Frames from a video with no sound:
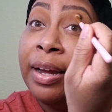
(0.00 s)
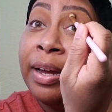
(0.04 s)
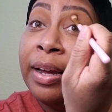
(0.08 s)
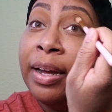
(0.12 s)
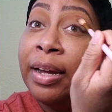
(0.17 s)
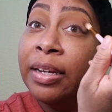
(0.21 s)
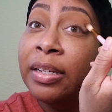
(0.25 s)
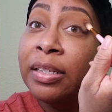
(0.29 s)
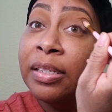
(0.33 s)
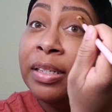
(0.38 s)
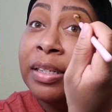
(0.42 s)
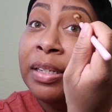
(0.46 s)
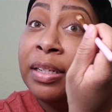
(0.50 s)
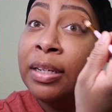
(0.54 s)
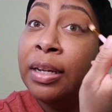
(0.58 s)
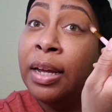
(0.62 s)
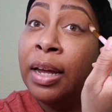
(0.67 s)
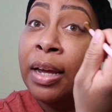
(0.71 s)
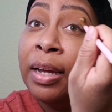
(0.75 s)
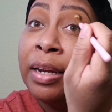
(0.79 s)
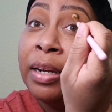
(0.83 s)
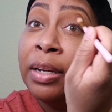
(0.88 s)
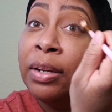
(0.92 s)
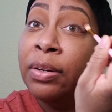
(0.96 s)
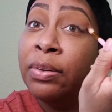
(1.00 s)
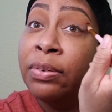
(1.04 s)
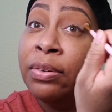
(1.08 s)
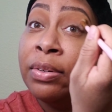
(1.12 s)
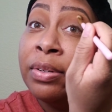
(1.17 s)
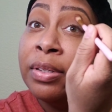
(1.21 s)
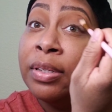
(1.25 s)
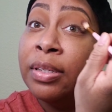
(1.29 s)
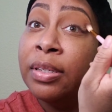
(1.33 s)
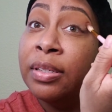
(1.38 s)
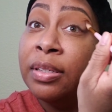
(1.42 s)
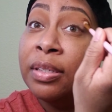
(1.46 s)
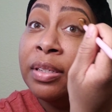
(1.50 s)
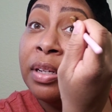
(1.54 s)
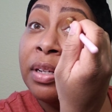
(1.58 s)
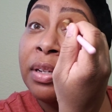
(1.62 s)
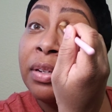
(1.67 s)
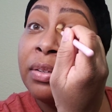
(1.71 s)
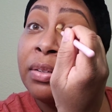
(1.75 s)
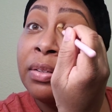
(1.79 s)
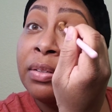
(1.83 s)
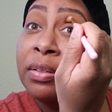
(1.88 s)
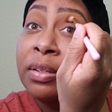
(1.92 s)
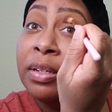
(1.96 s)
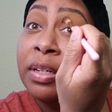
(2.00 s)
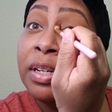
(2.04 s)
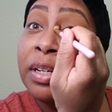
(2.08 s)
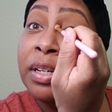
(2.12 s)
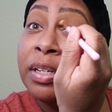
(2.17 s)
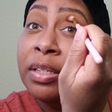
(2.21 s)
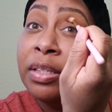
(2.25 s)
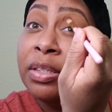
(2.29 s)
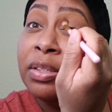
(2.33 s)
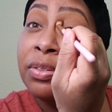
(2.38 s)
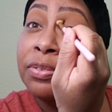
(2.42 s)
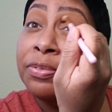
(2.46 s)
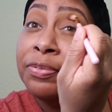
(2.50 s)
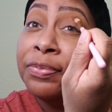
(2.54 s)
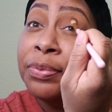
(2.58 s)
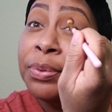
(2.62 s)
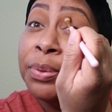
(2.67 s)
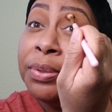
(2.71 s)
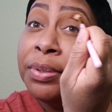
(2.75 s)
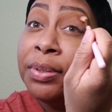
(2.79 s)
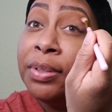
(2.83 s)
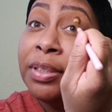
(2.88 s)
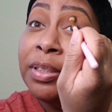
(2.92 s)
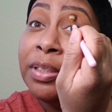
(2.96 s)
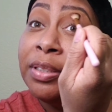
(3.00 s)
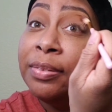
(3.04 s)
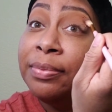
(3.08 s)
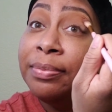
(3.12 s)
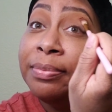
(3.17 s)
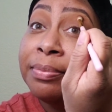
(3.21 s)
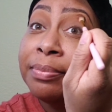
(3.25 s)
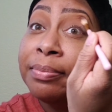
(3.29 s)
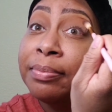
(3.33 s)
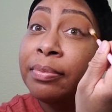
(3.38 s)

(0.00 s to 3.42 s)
I actually got it on sale at Sephora.